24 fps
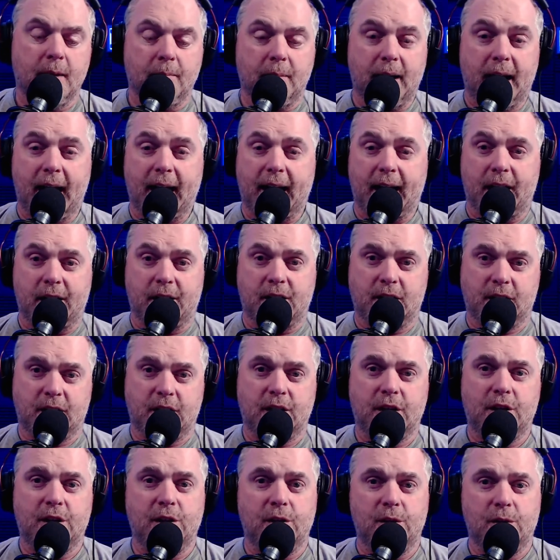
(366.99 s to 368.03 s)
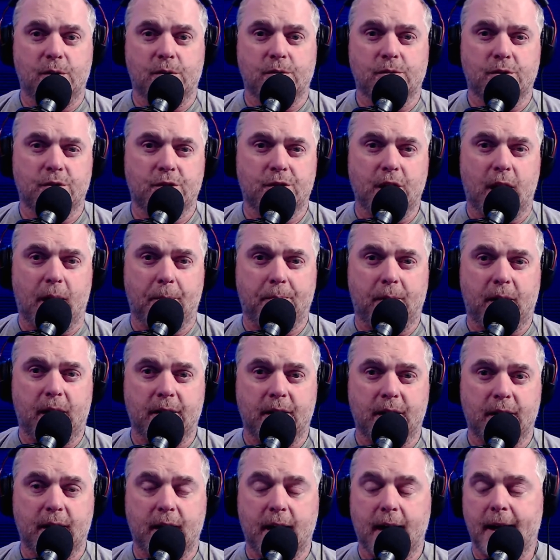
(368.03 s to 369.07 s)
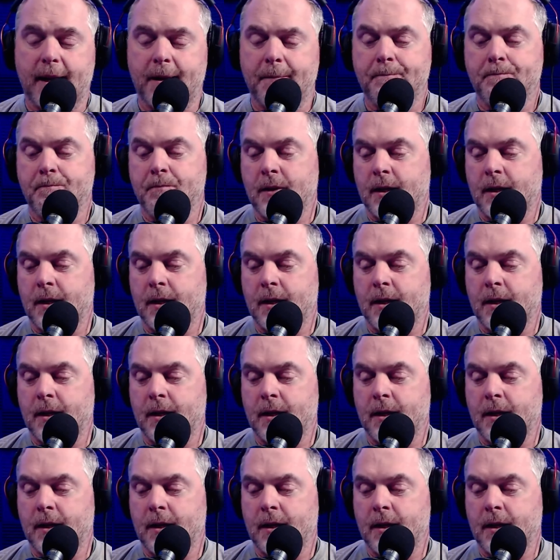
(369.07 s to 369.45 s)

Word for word: and I got a huge jump on the day.